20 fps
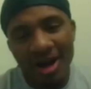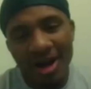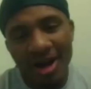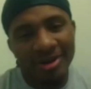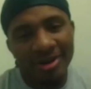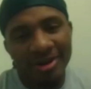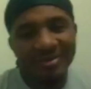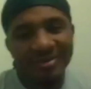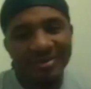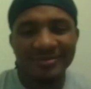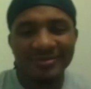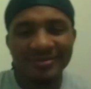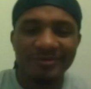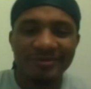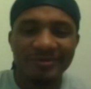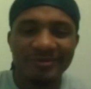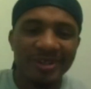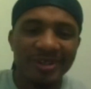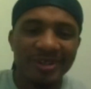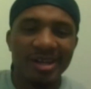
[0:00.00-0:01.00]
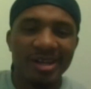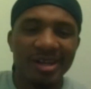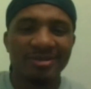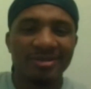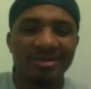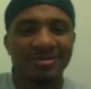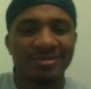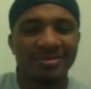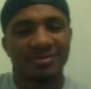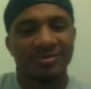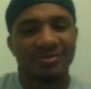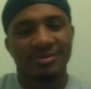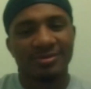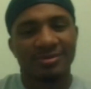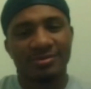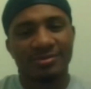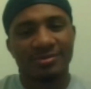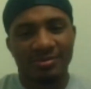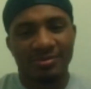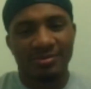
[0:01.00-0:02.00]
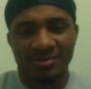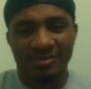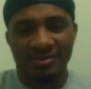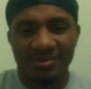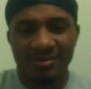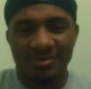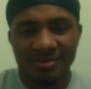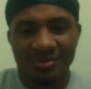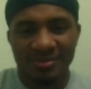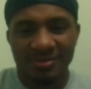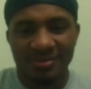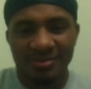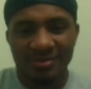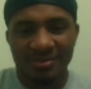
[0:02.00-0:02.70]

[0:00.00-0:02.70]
Especially the young All American Justin Foley. Come on now.